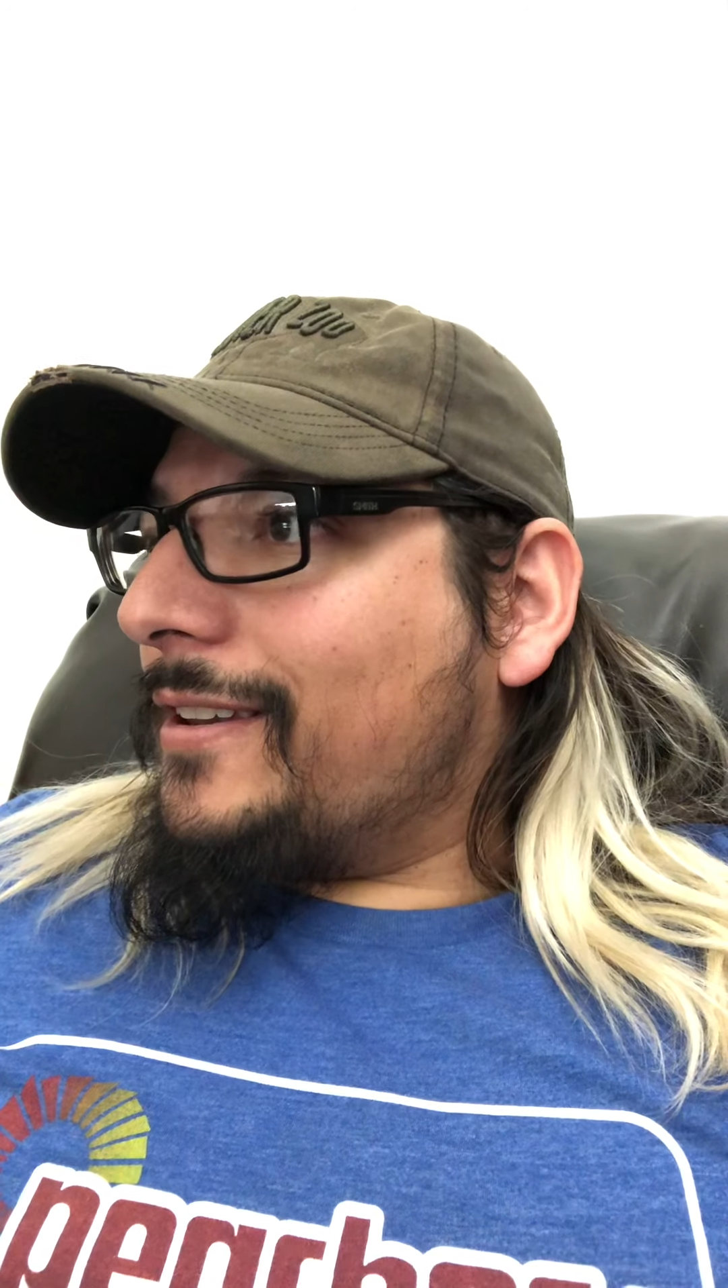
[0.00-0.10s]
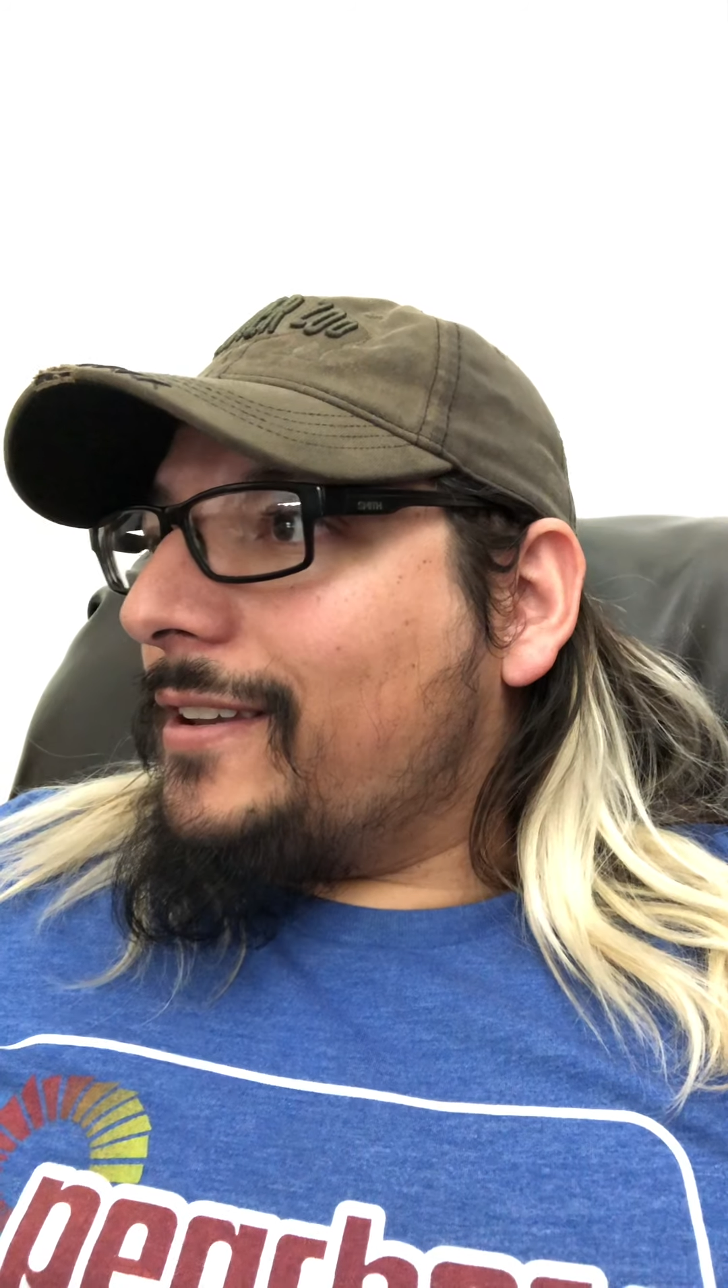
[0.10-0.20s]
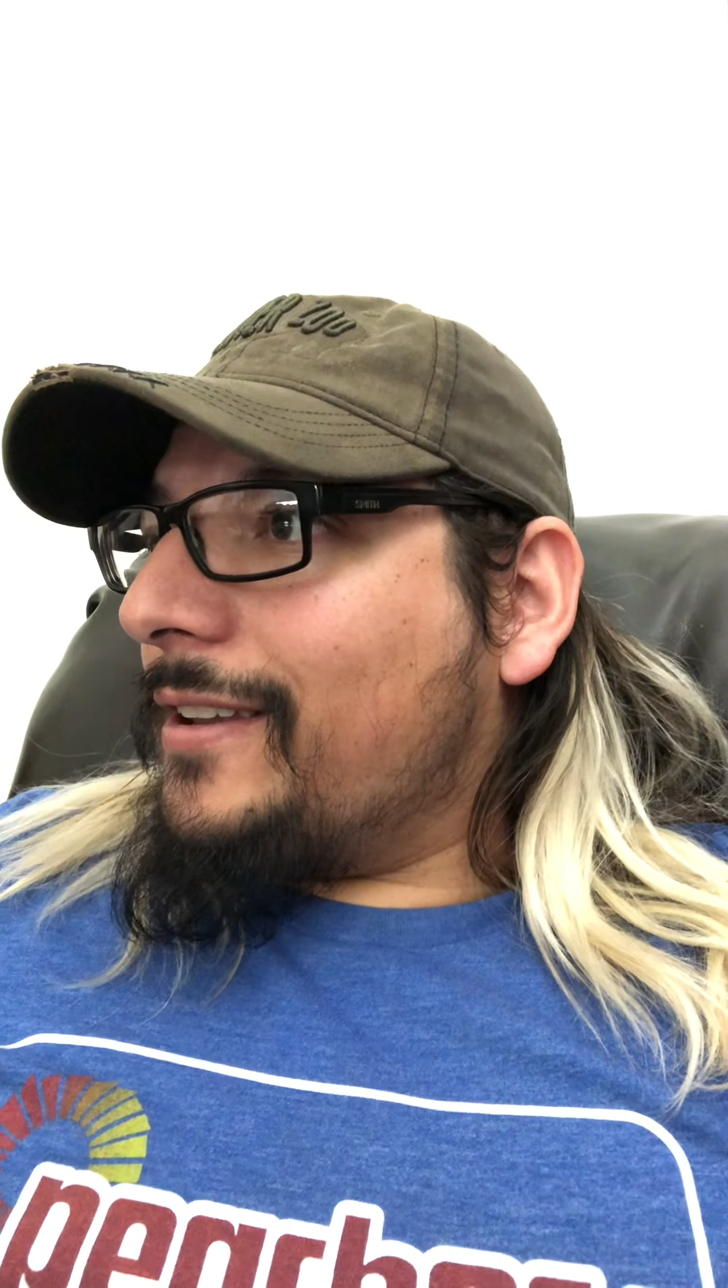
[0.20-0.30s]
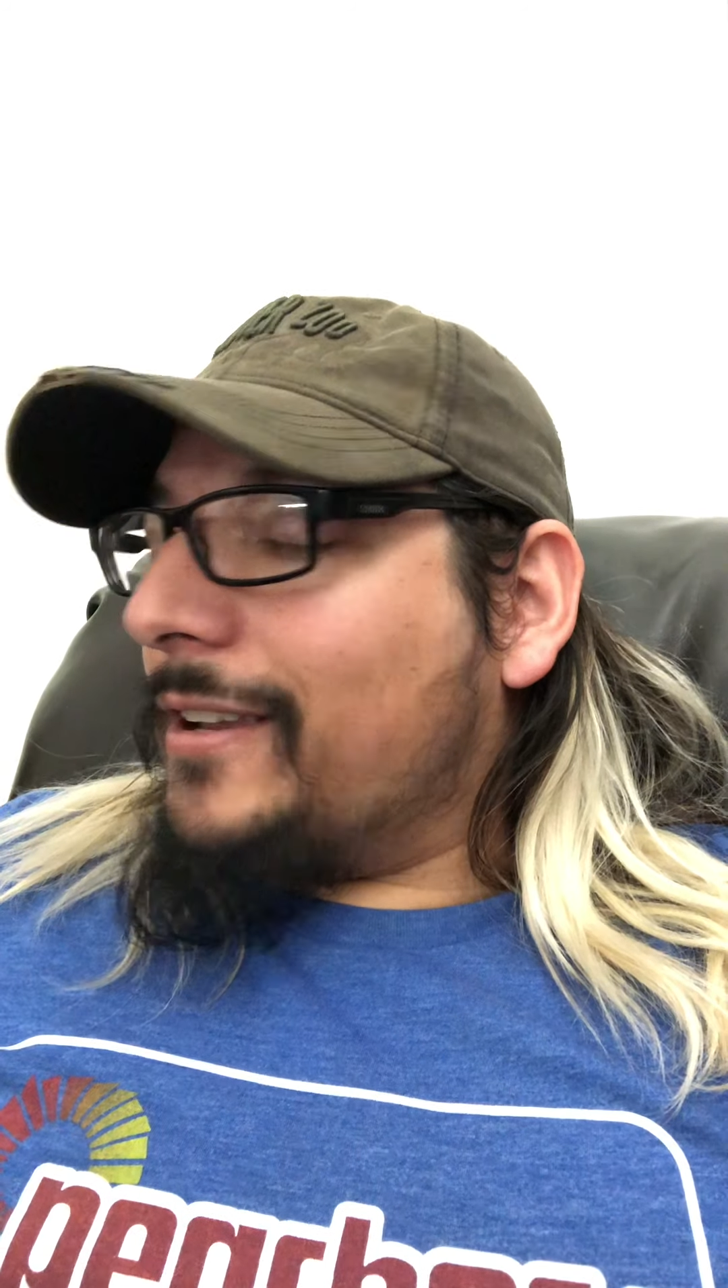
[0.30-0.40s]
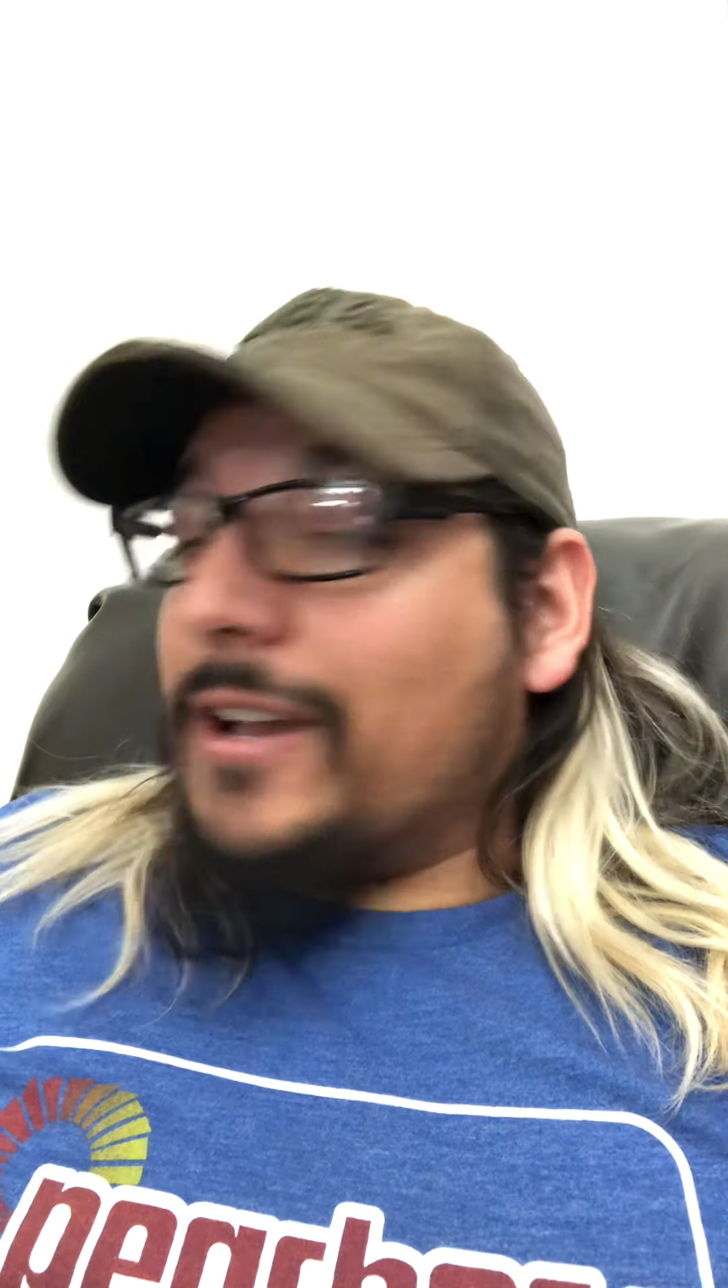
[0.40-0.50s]

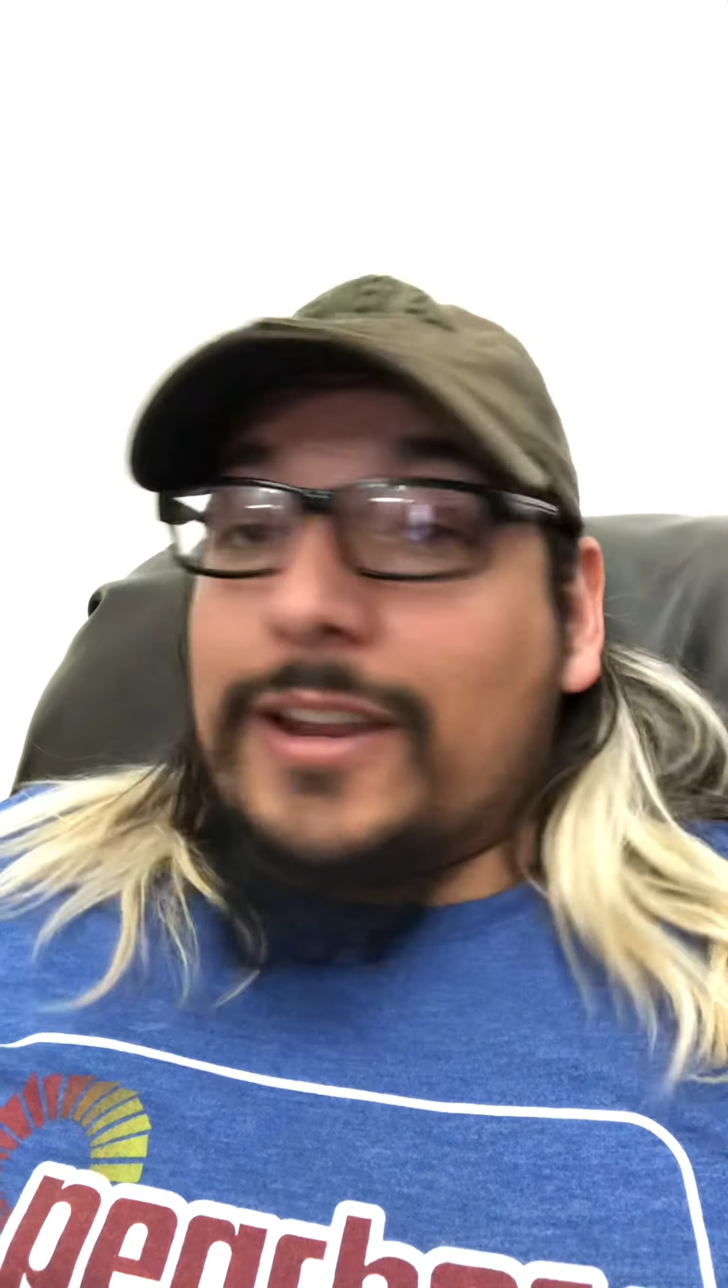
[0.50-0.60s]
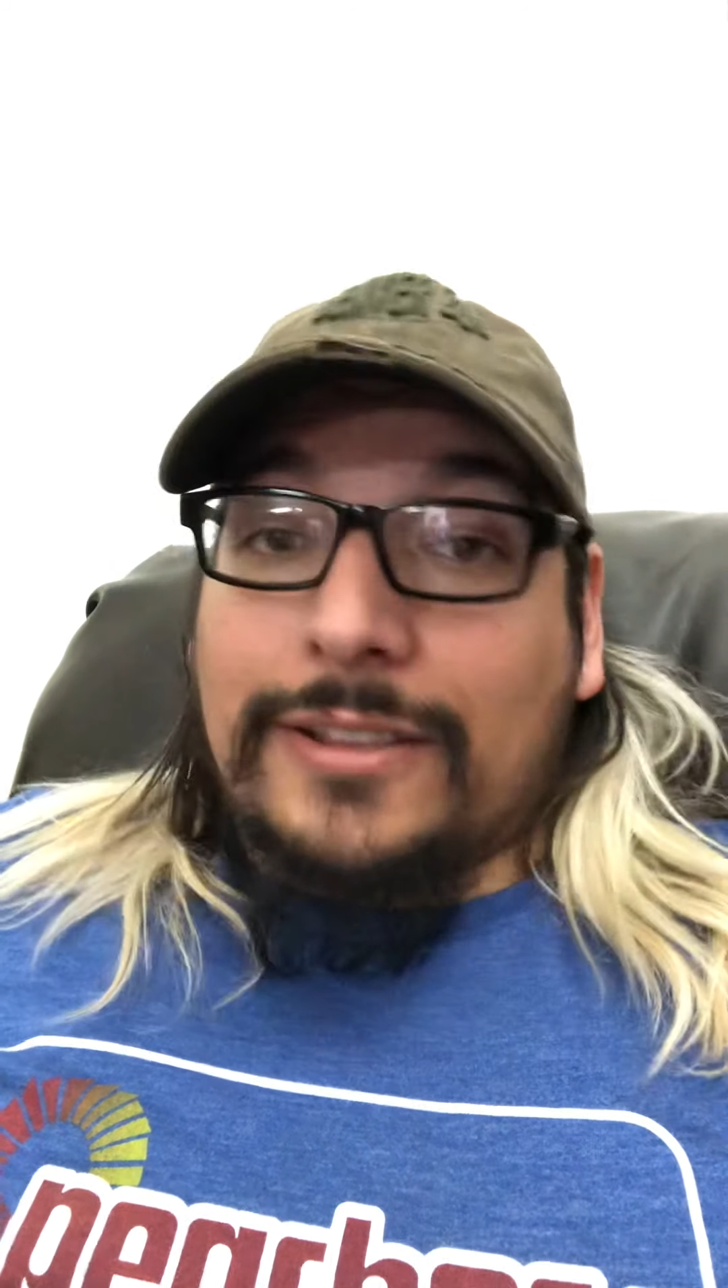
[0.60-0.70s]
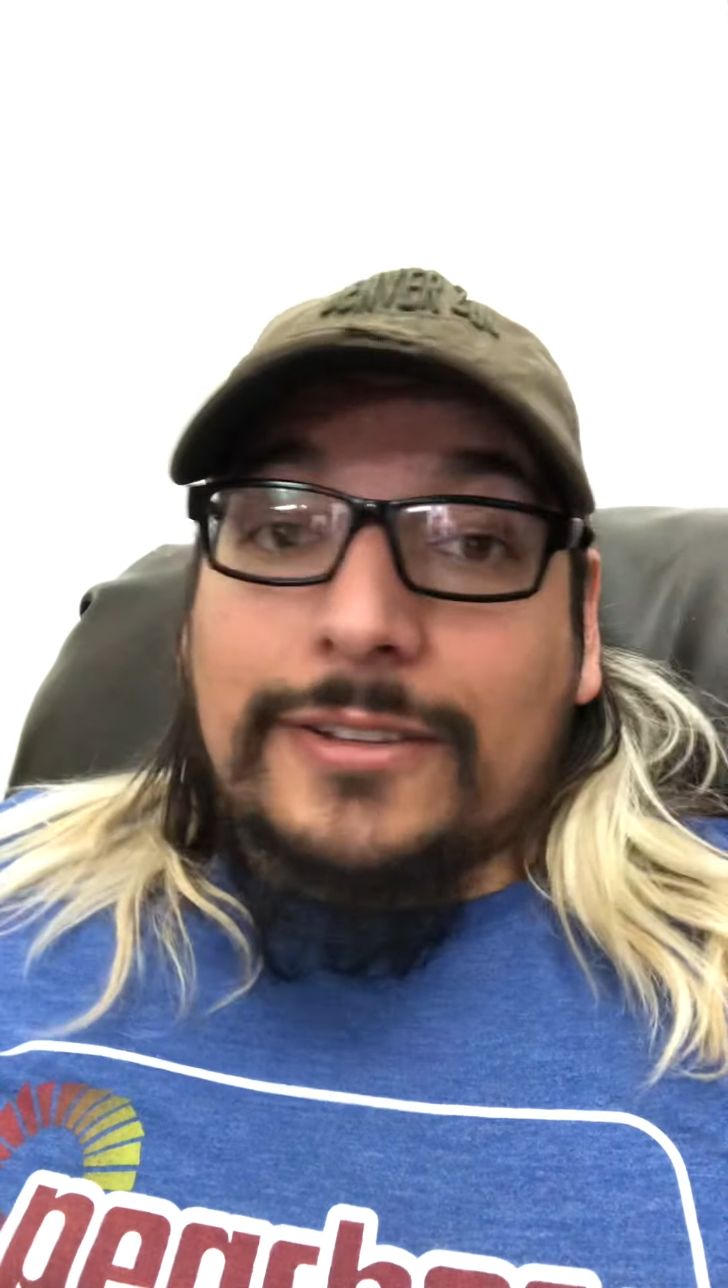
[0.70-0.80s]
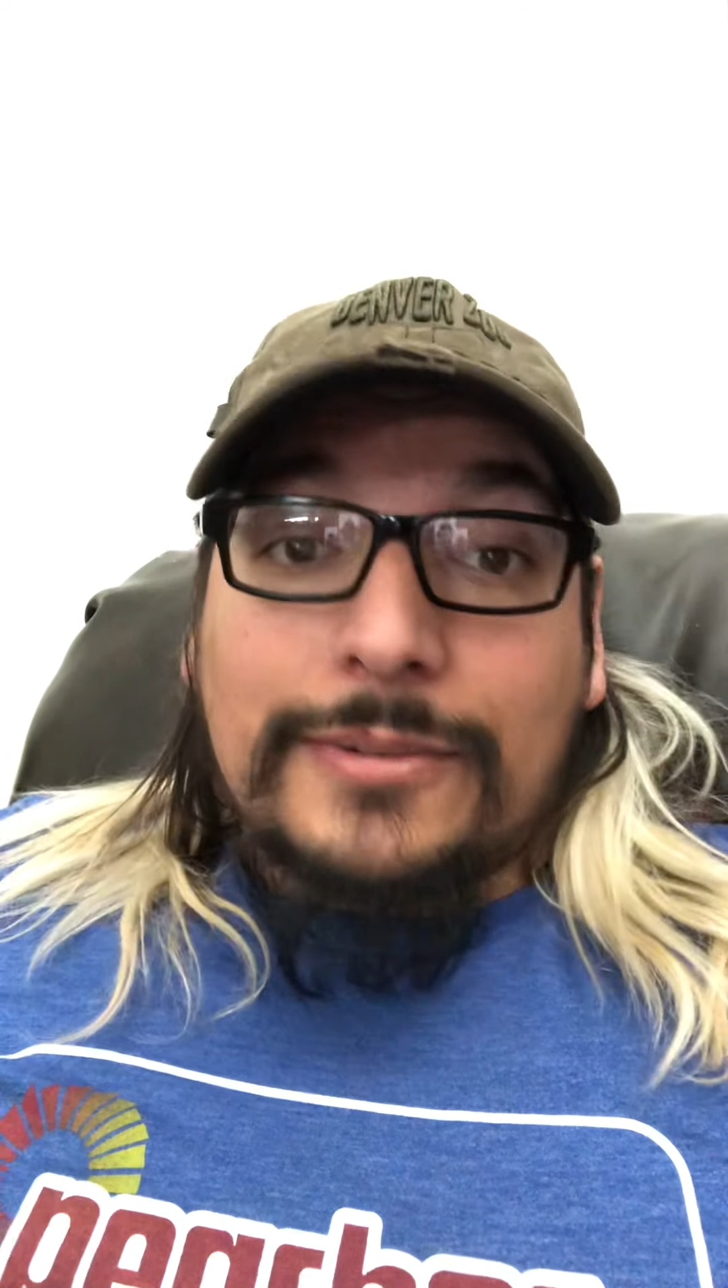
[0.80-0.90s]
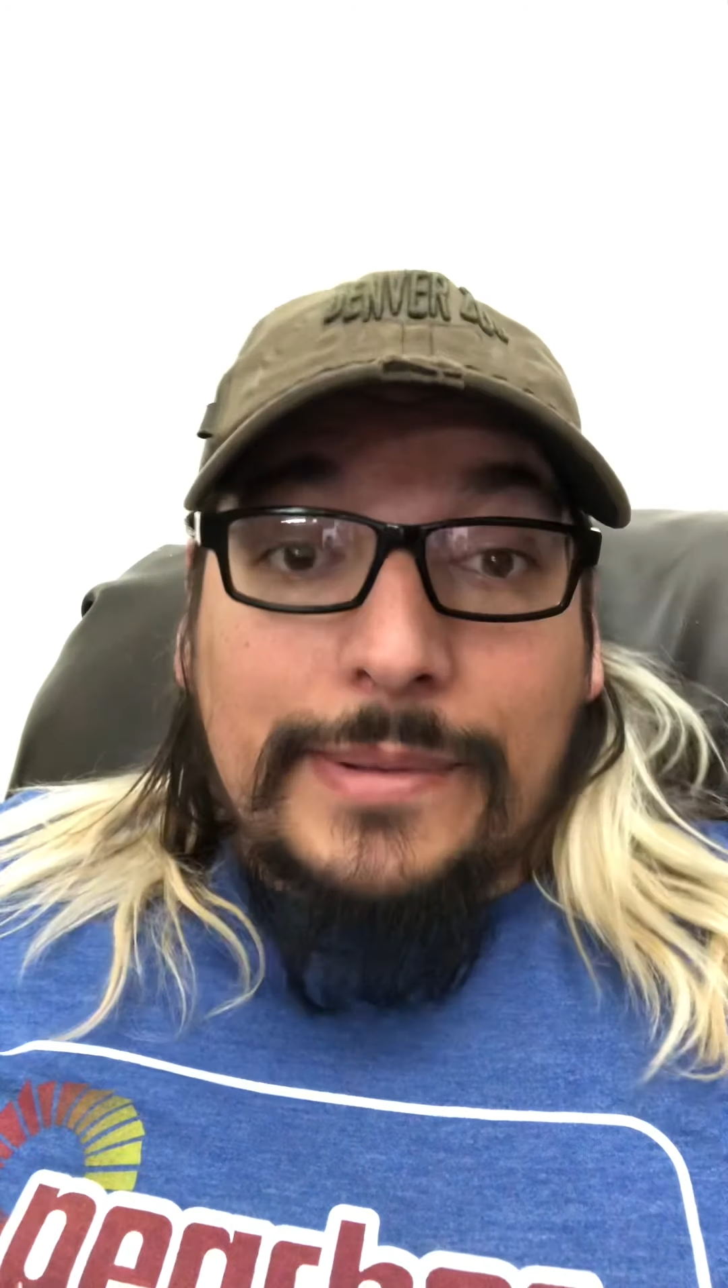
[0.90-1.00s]
it got a little